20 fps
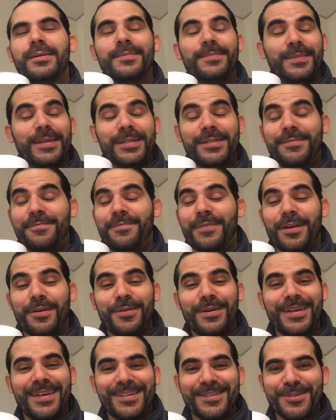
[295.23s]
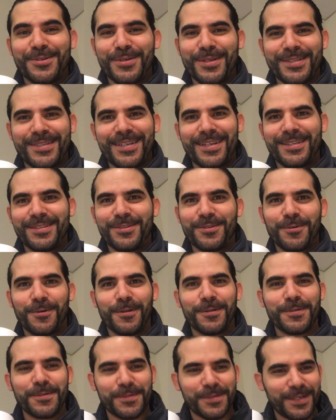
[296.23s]
It's very interesting to
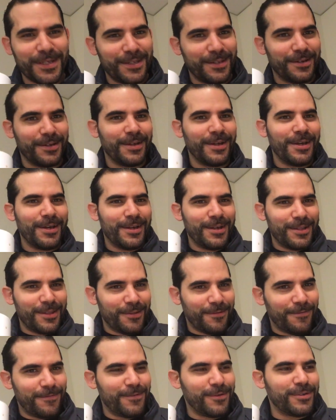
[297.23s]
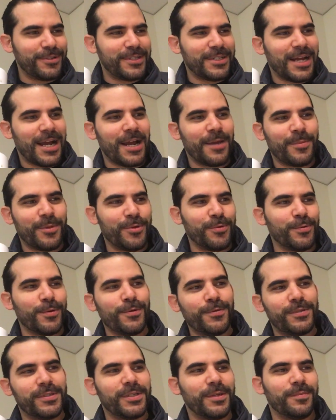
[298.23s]
also see the first time you
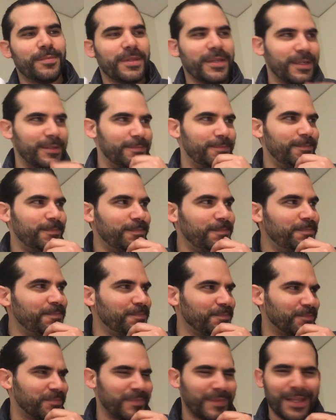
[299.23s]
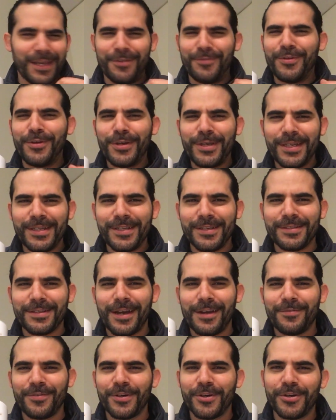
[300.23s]
wrote something. If if you can
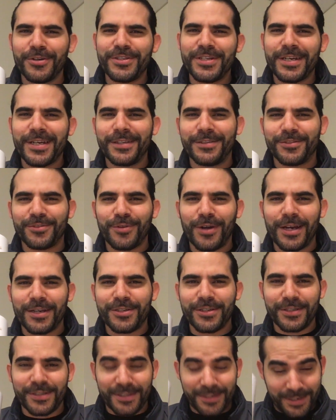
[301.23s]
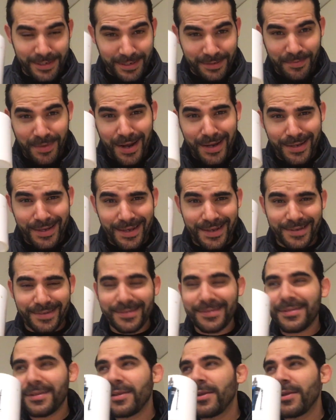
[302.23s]
decipher your chicken scratchings, in my case.